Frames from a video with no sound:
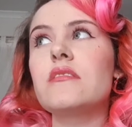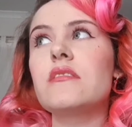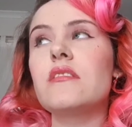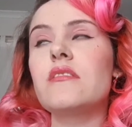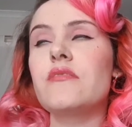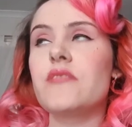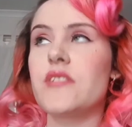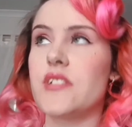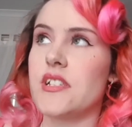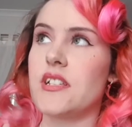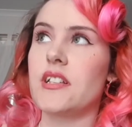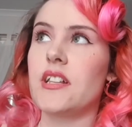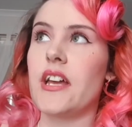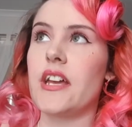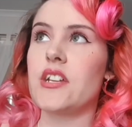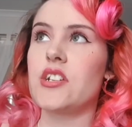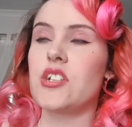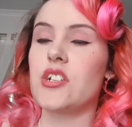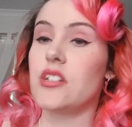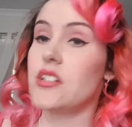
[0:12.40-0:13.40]
of
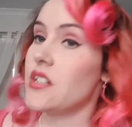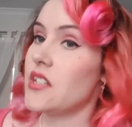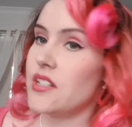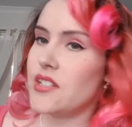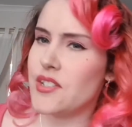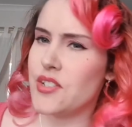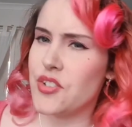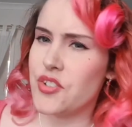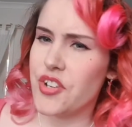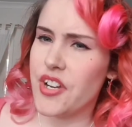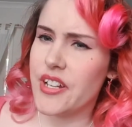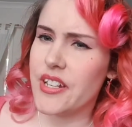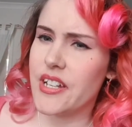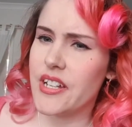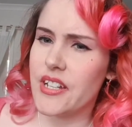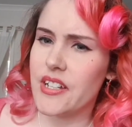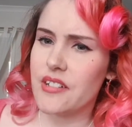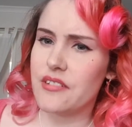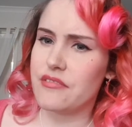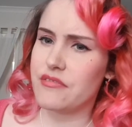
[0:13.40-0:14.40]
selection in
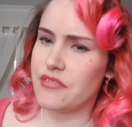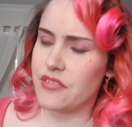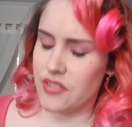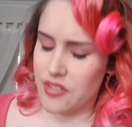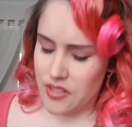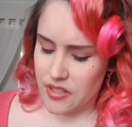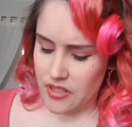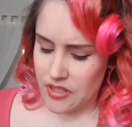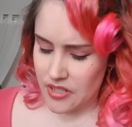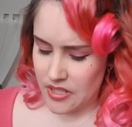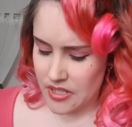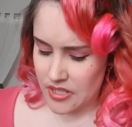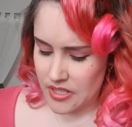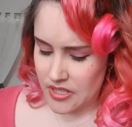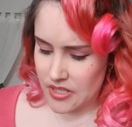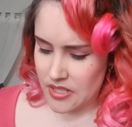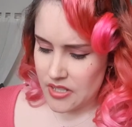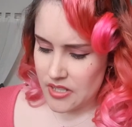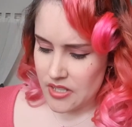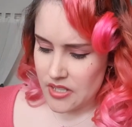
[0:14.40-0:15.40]
Australia for
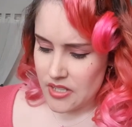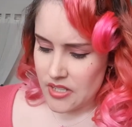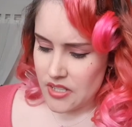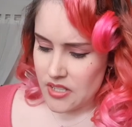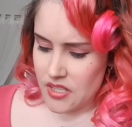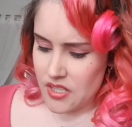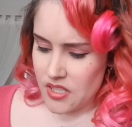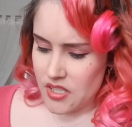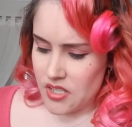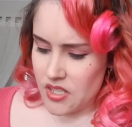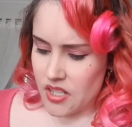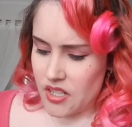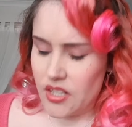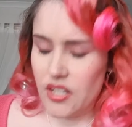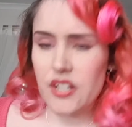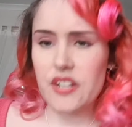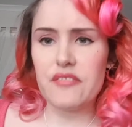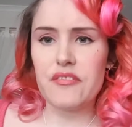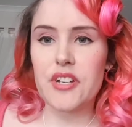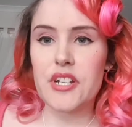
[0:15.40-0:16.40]
a
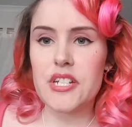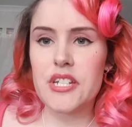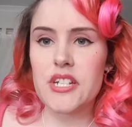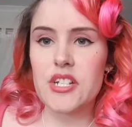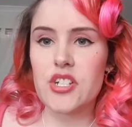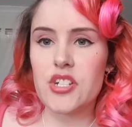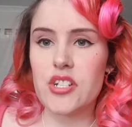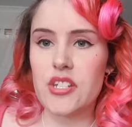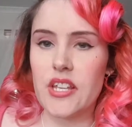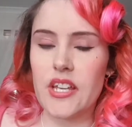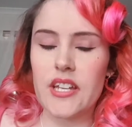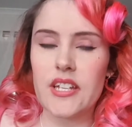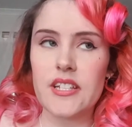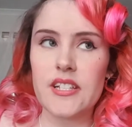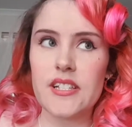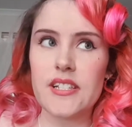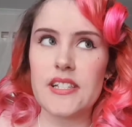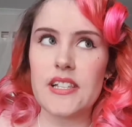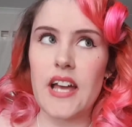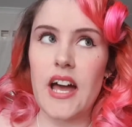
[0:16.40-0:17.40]
lot of vintage
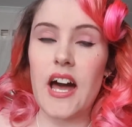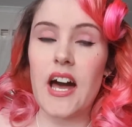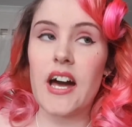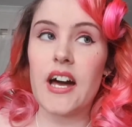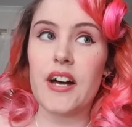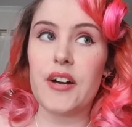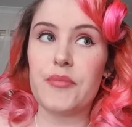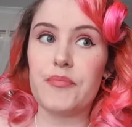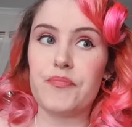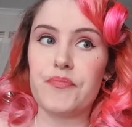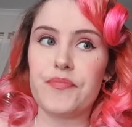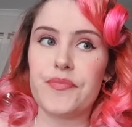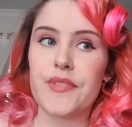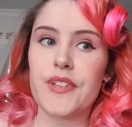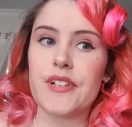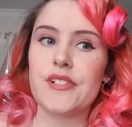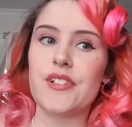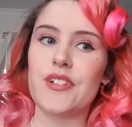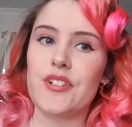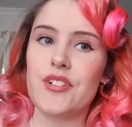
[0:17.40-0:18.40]
things. Um,
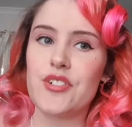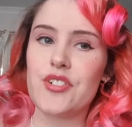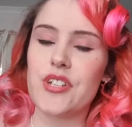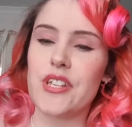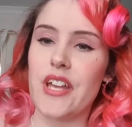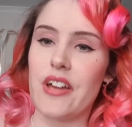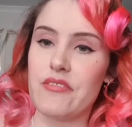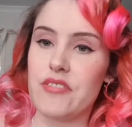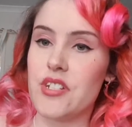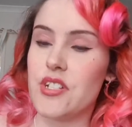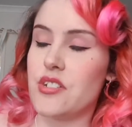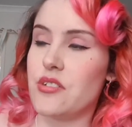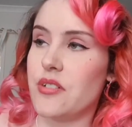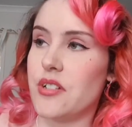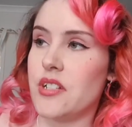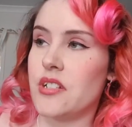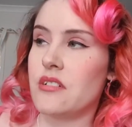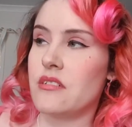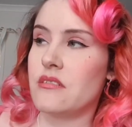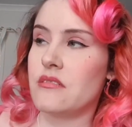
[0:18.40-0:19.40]
so you usually have to do
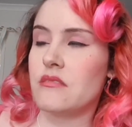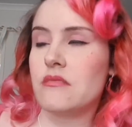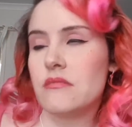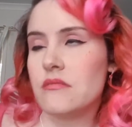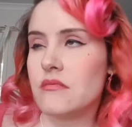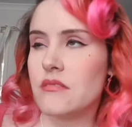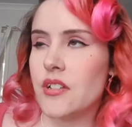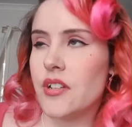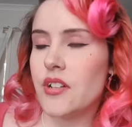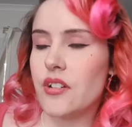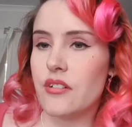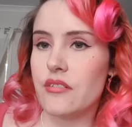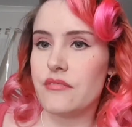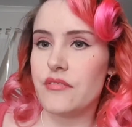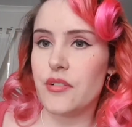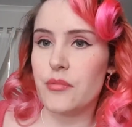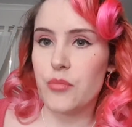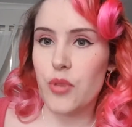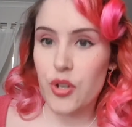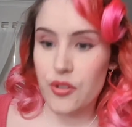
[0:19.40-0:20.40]
it, you know,
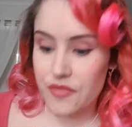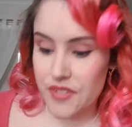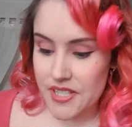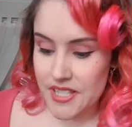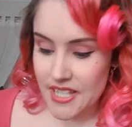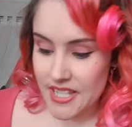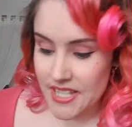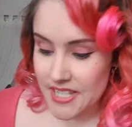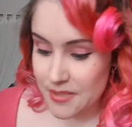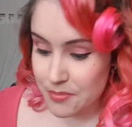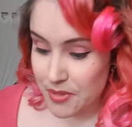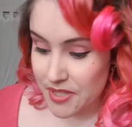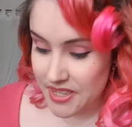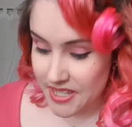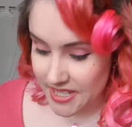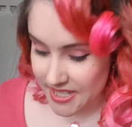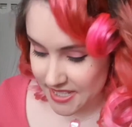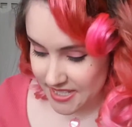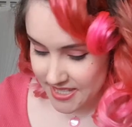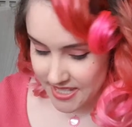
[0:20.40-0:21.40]
from overseas. But
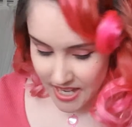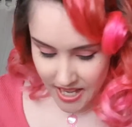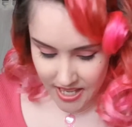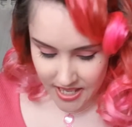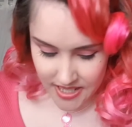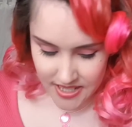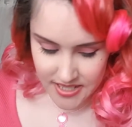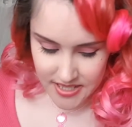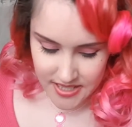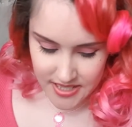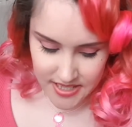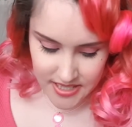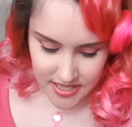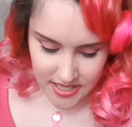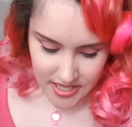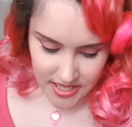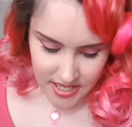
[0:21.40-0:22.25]
these guys,